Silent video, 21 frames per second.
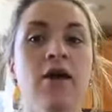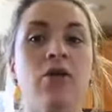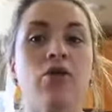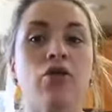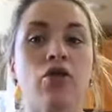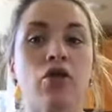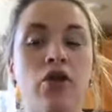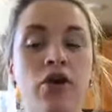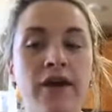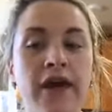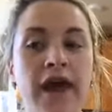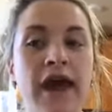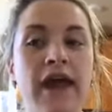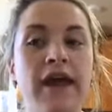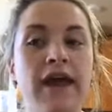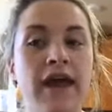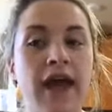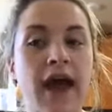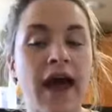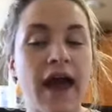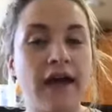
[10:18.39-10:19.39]
look at
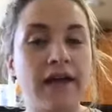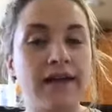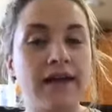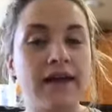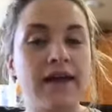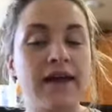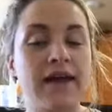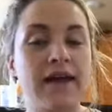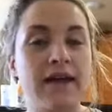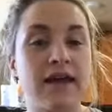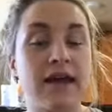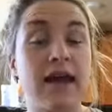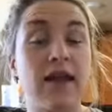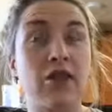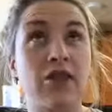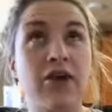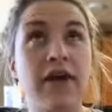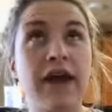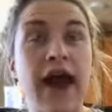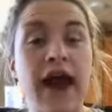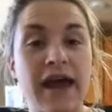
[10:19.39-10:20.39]
it as it
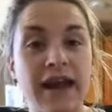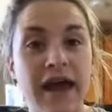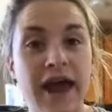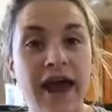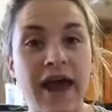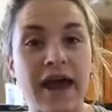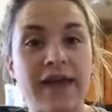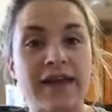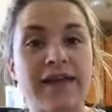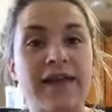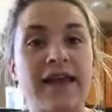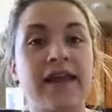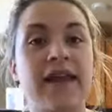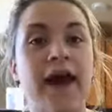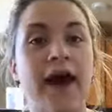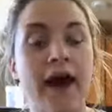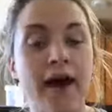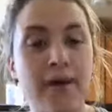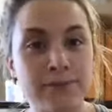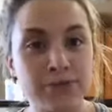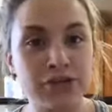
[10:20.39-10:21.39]
look at it as an
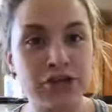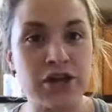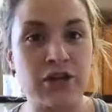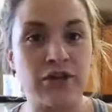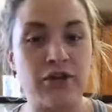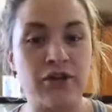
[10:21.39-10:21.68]
option.